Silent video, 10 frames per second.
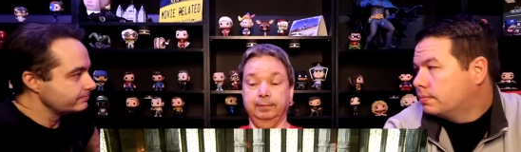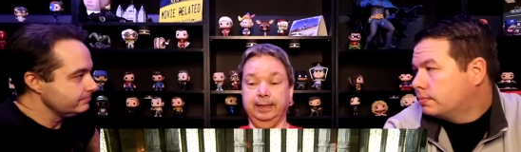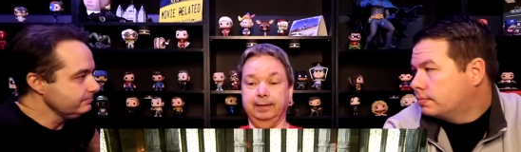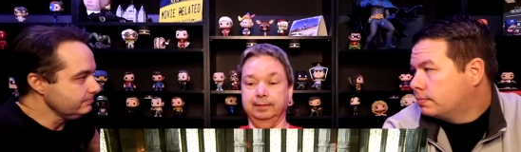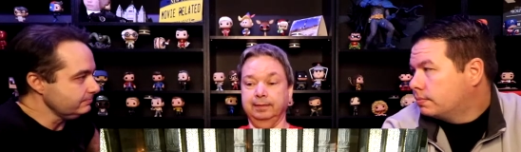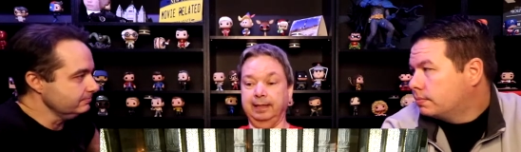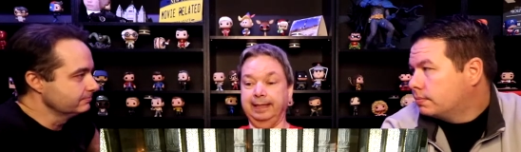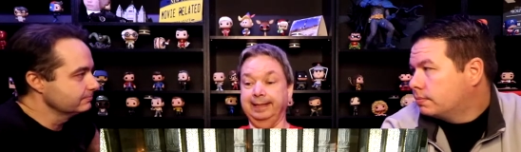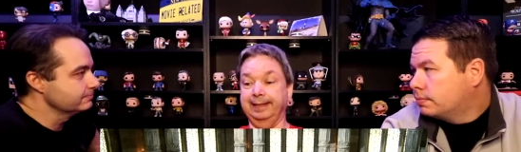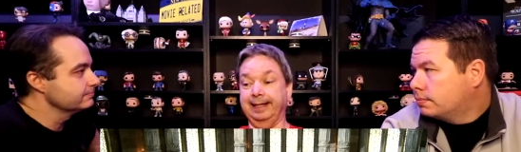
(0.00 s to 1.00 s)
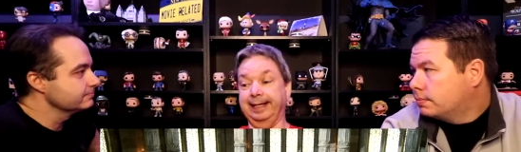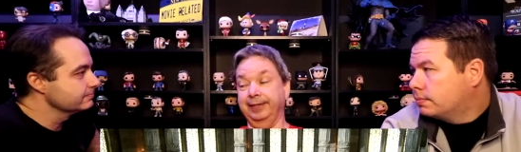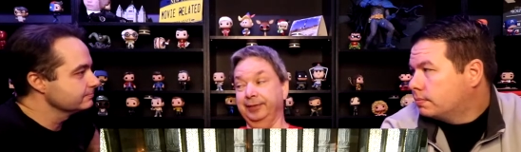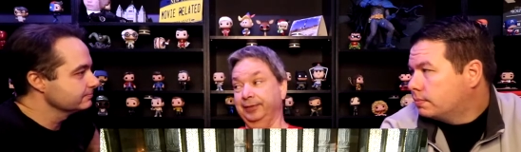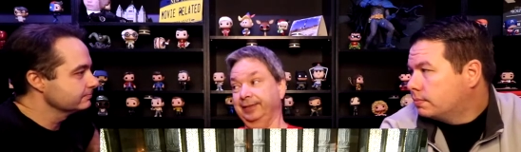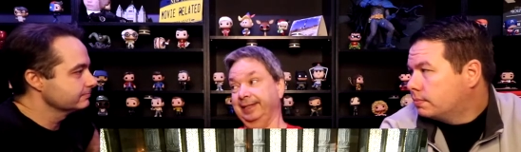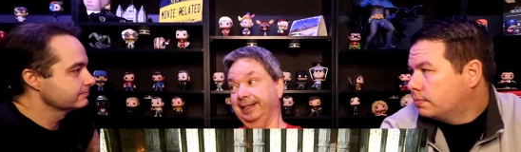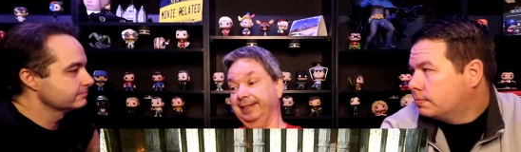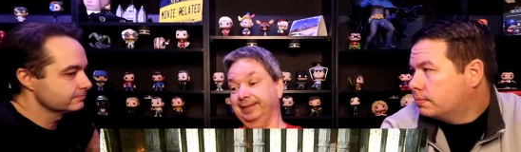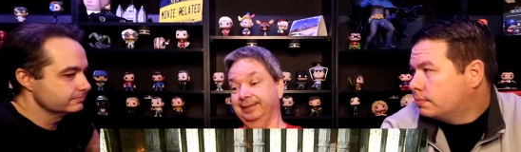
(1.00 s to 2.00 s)
Speaker 1: Well, I I under
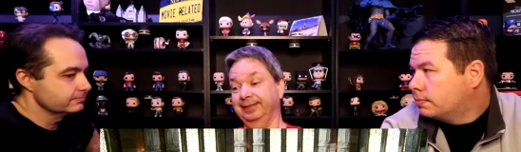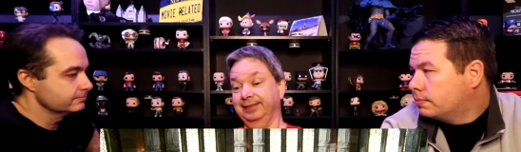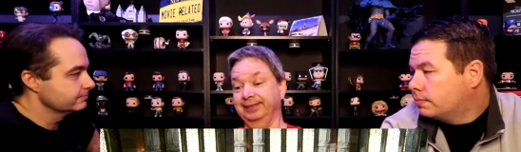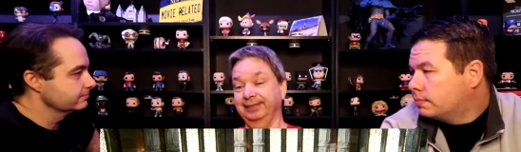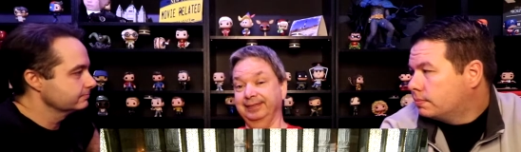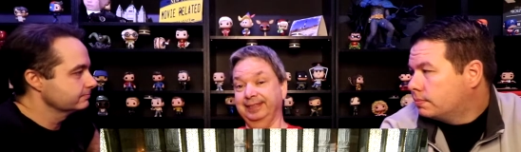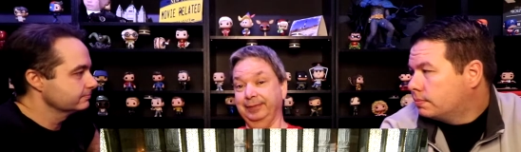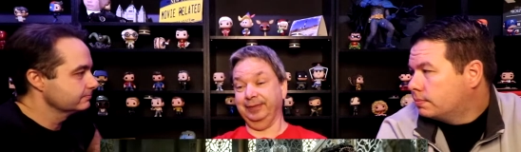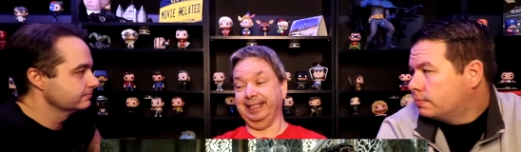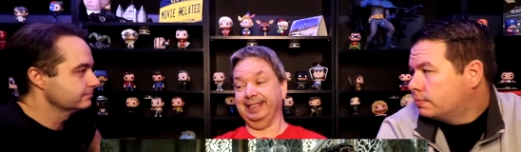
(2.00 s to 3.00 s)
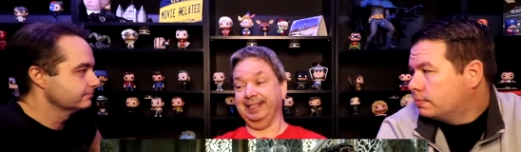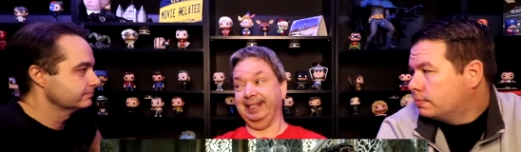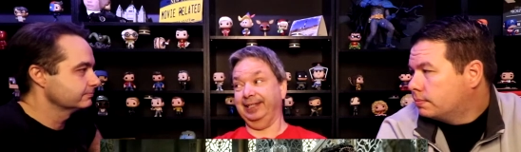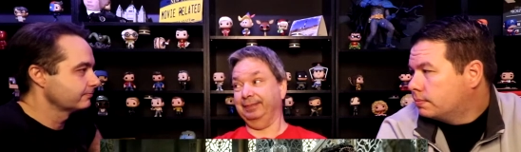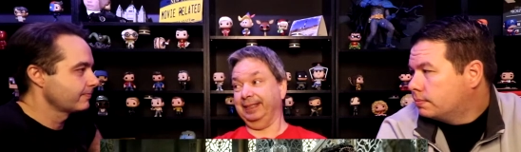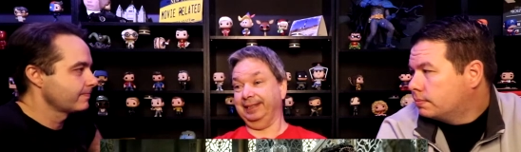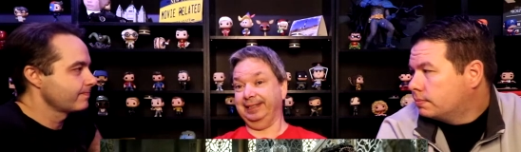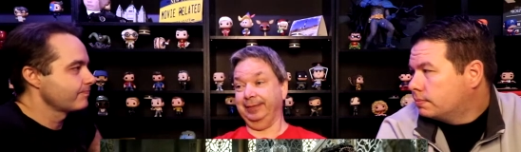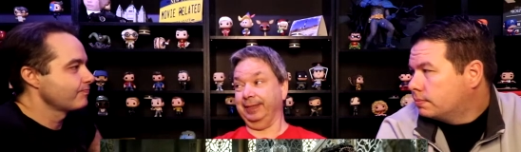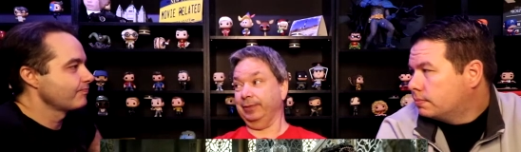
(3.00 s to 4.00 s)
like she was exiled, but
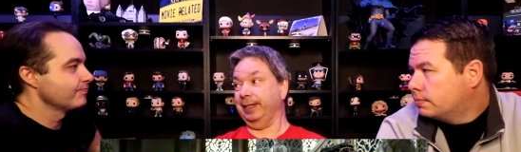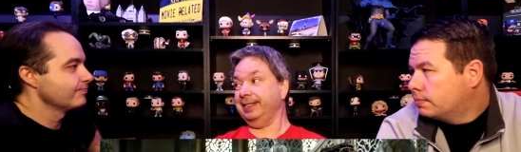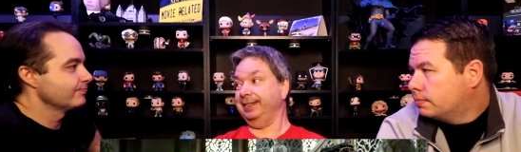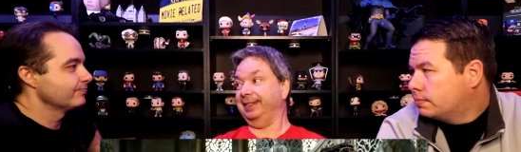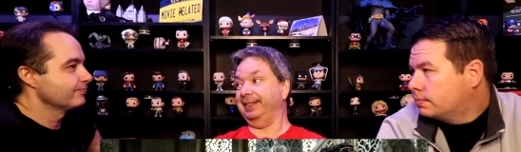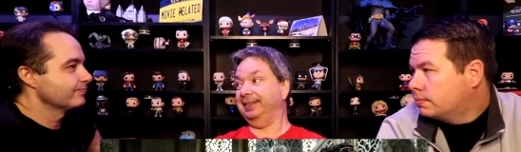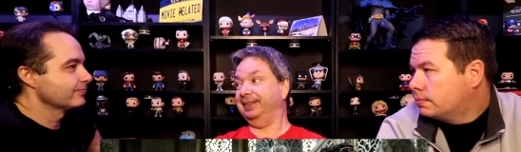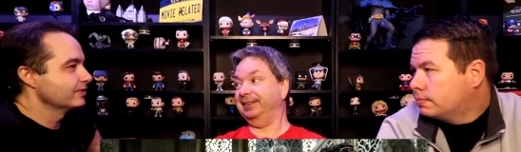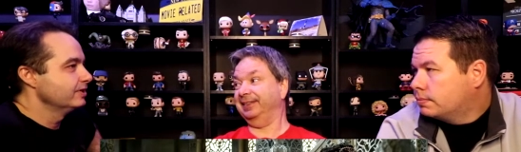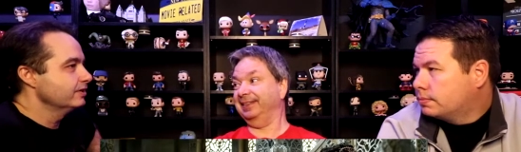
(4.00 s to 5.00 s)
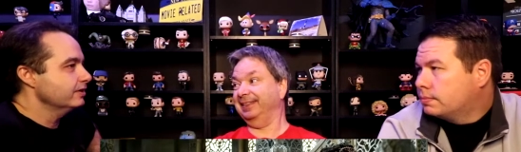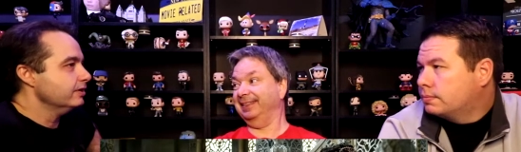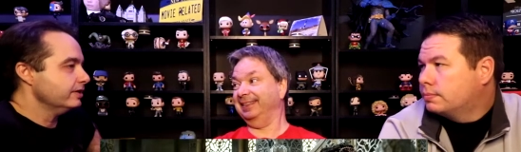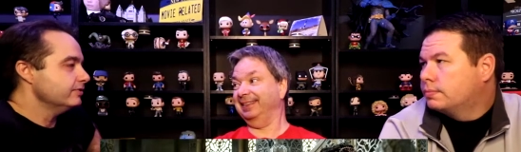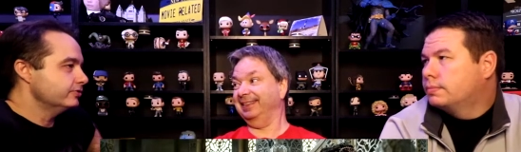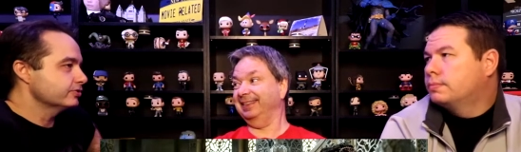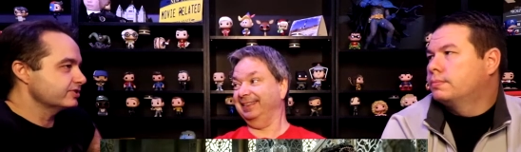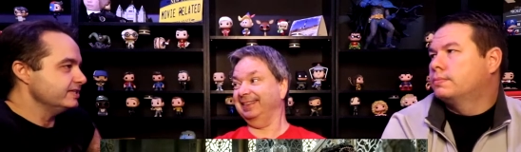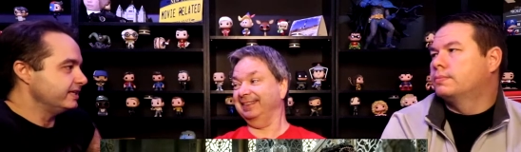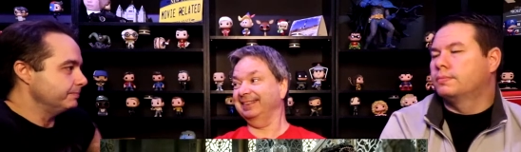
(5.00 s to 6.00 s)
she requested it.
Speaker 2: Eh, eh, there's
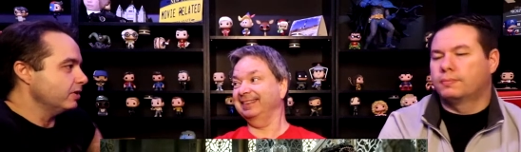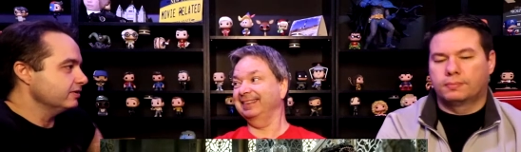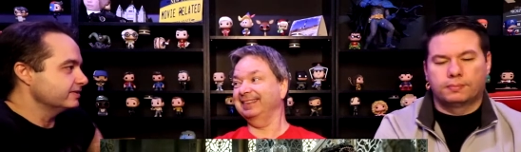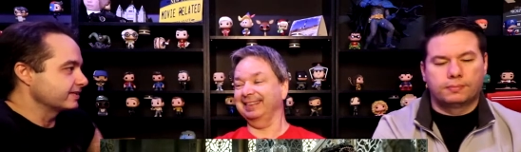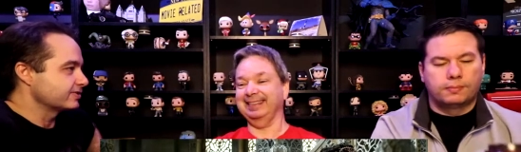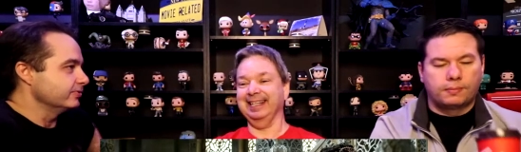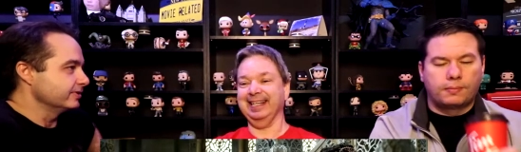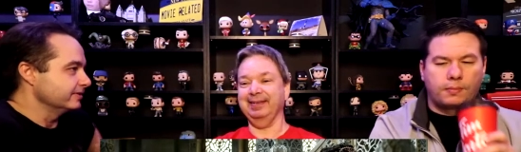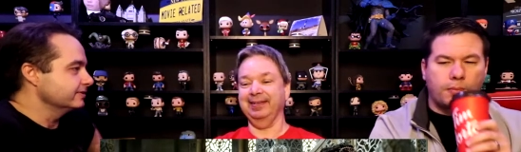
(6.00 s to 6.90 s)
sneaky know, politics. There's sneaky,